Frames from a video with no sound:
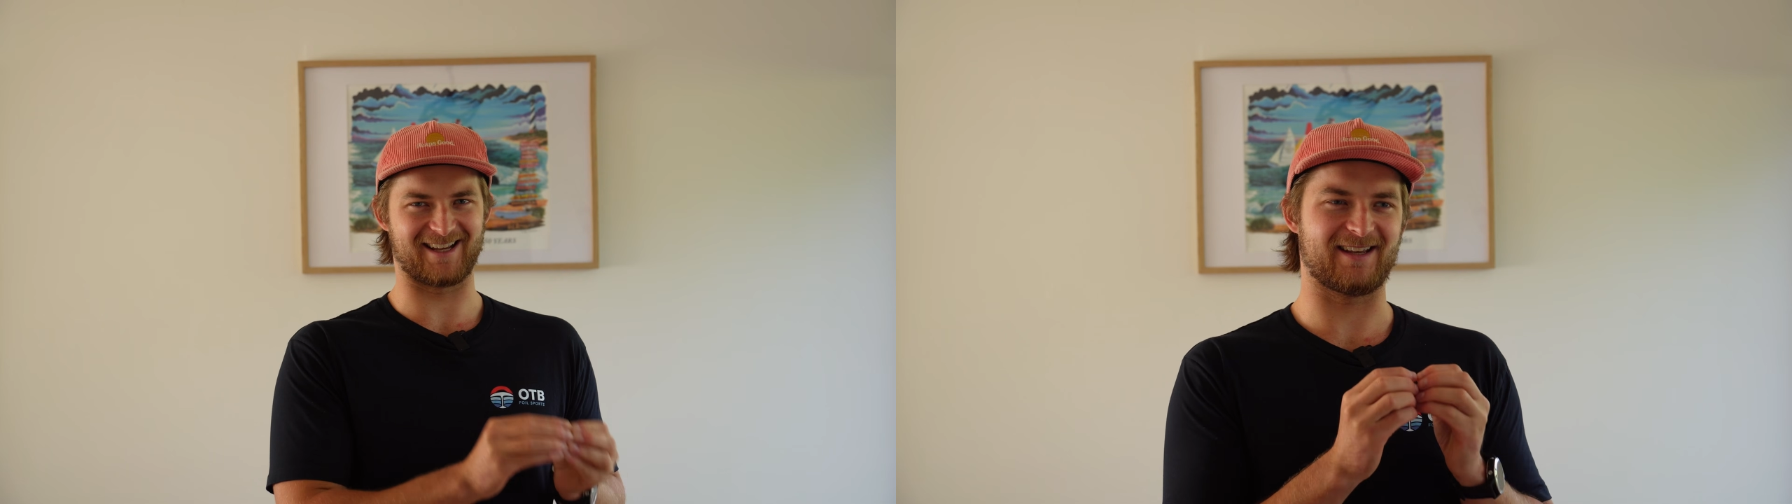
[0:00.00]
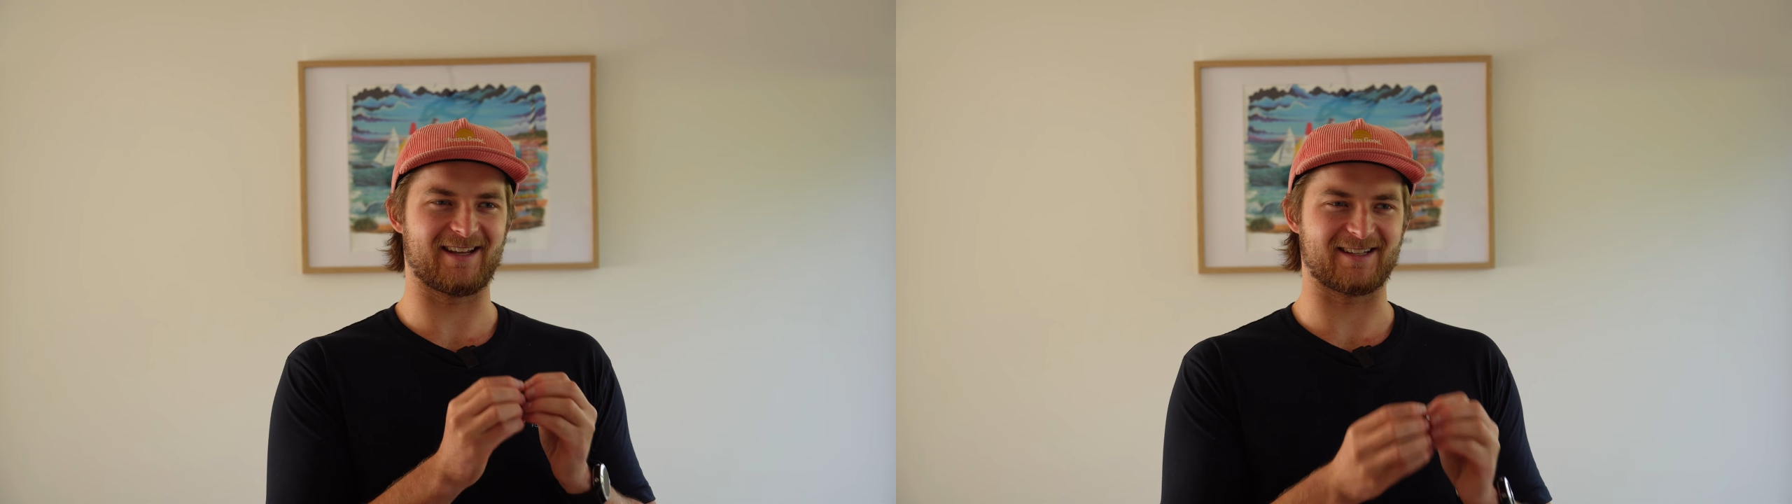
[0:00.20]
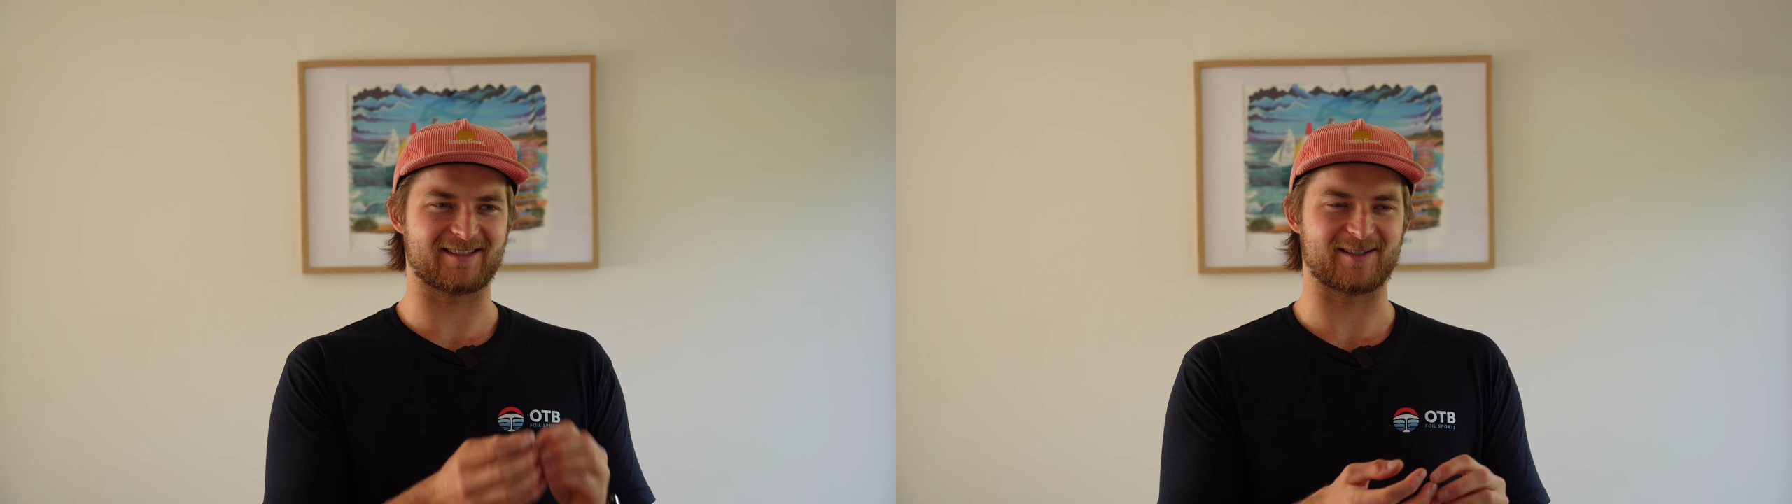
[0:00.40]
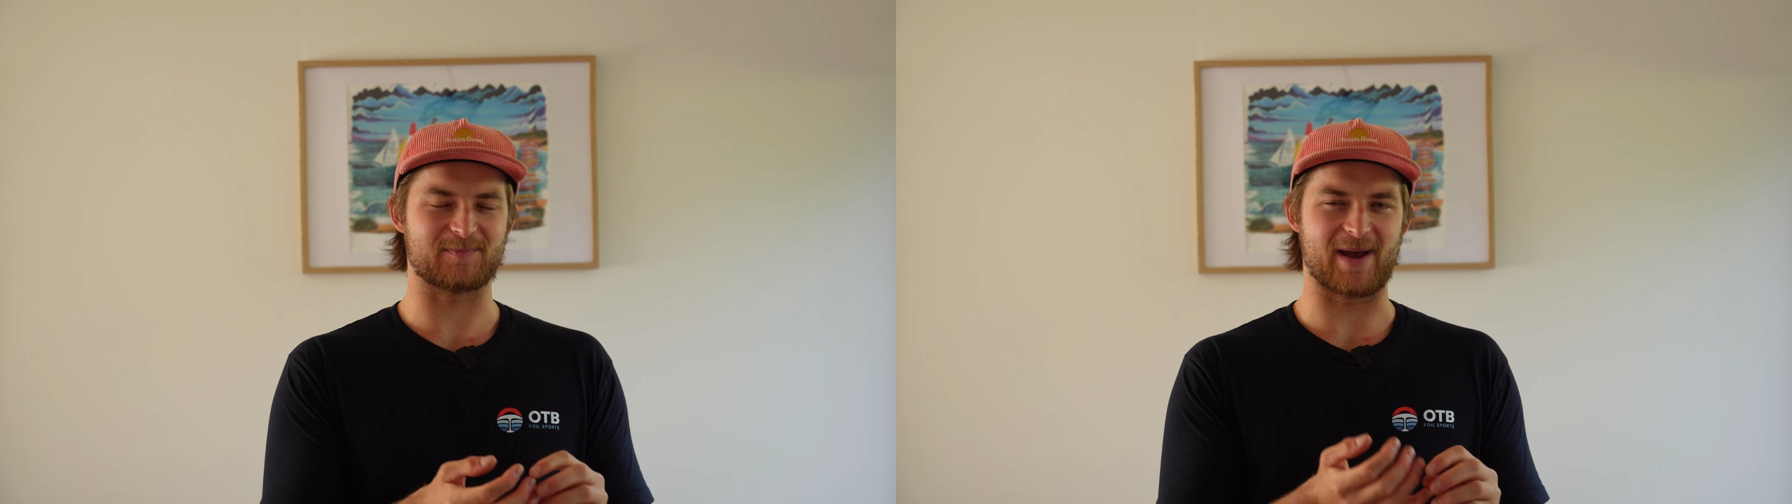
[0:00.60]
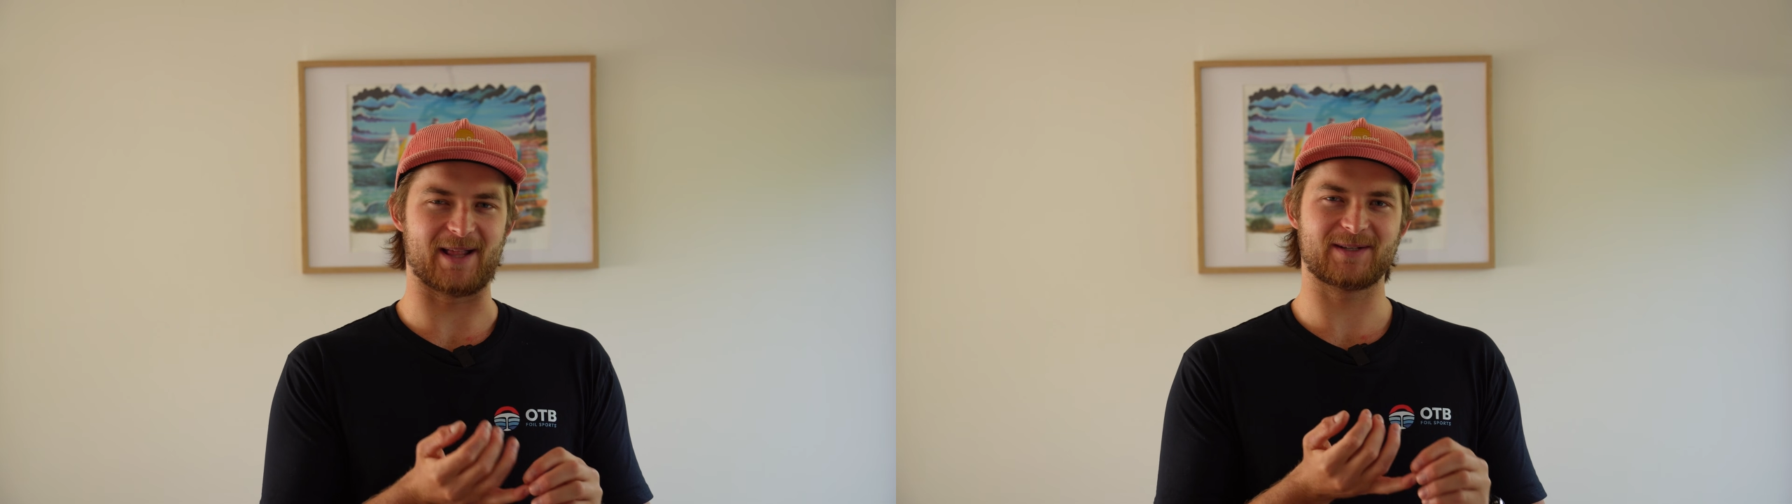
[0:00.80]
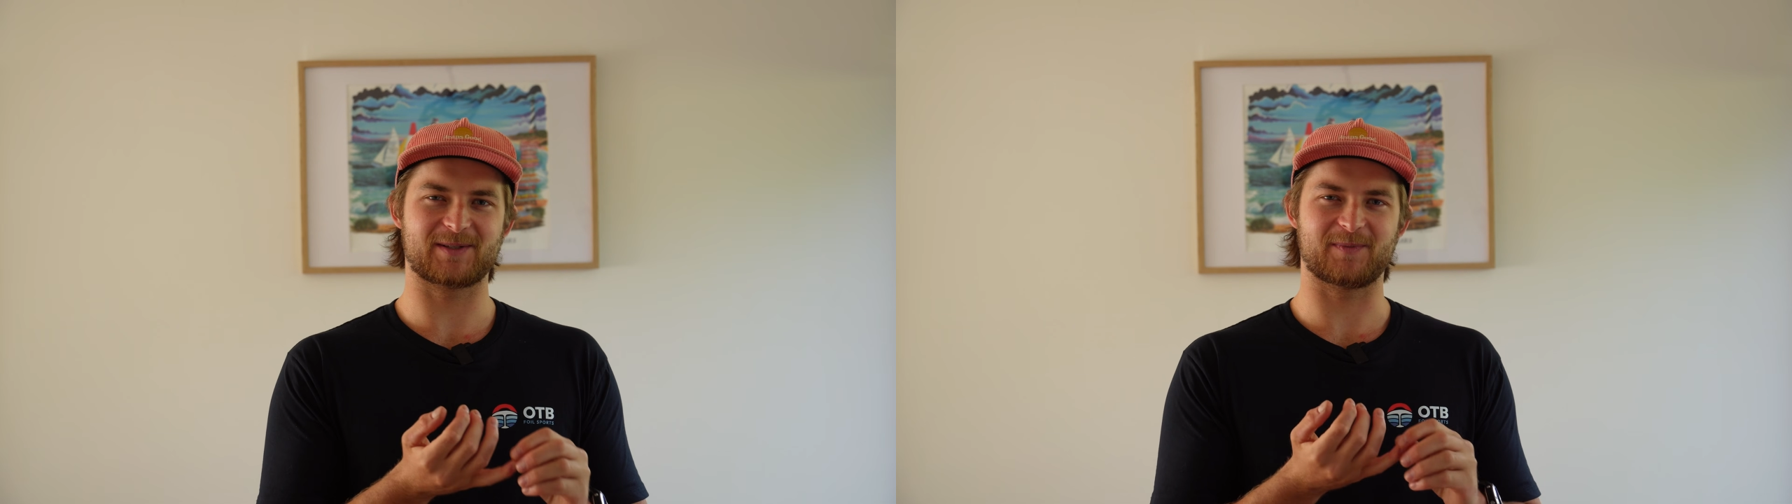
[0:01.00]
It's this balance